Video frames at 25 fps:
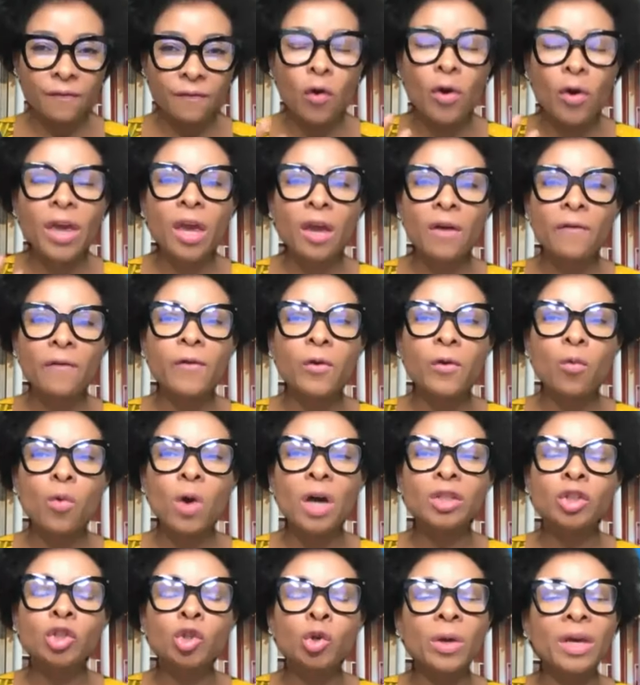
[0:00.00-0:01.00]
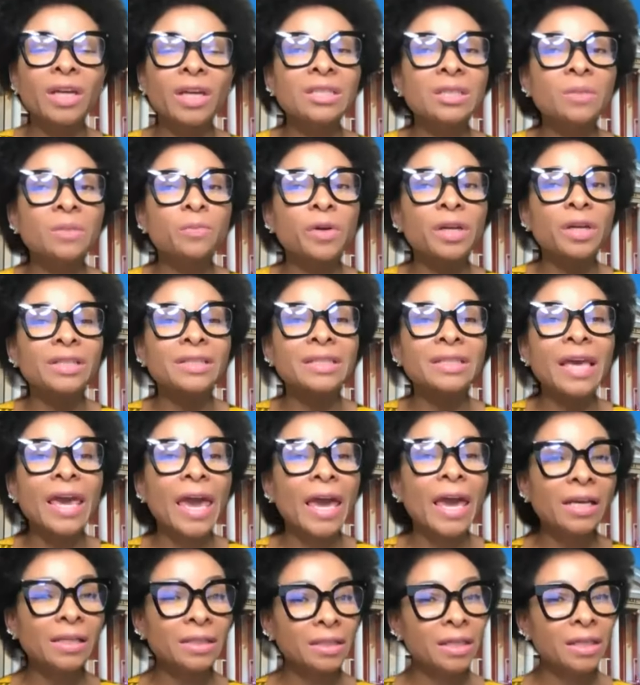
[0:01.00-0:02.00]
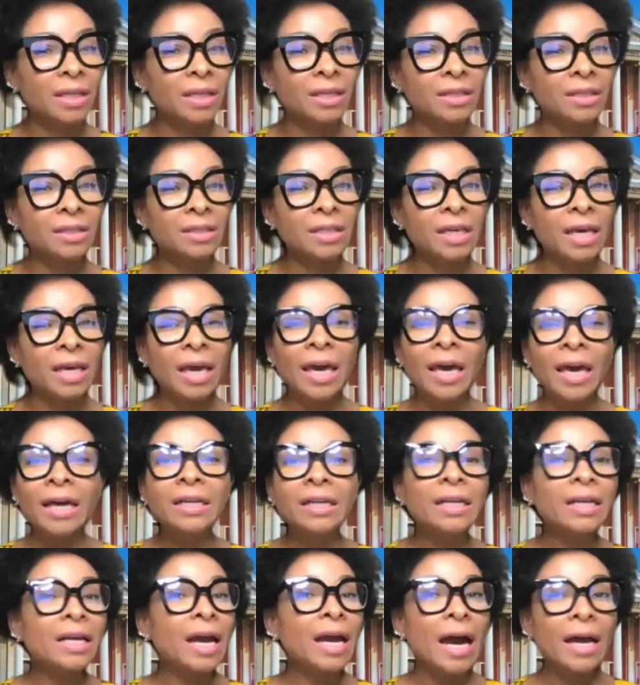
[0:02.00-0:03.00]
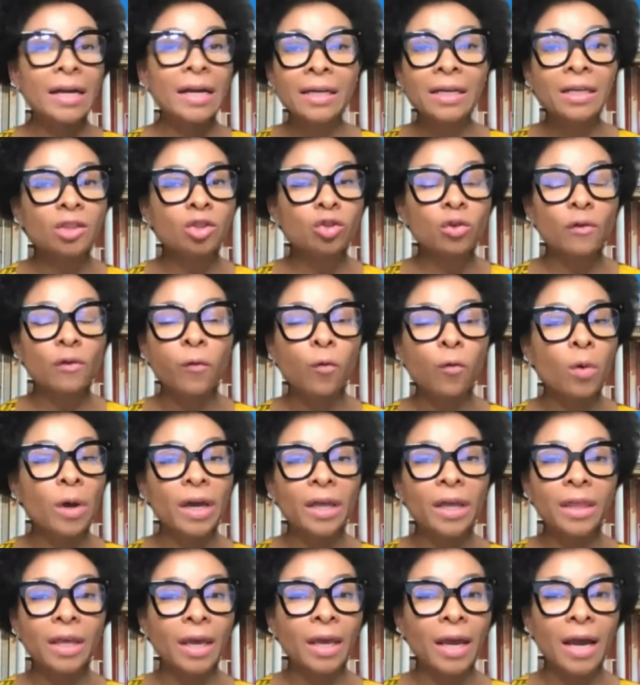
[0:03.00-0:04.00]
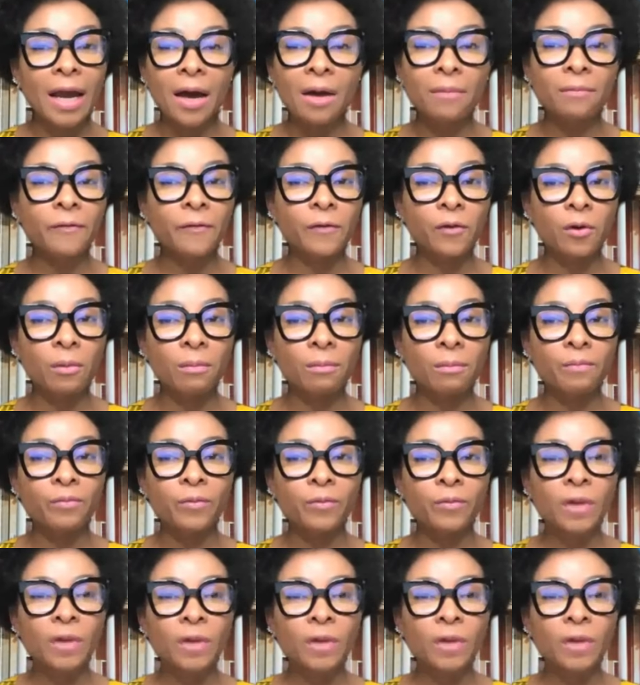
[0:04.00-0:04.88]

for everyone to express excellence, regardless of where they come from.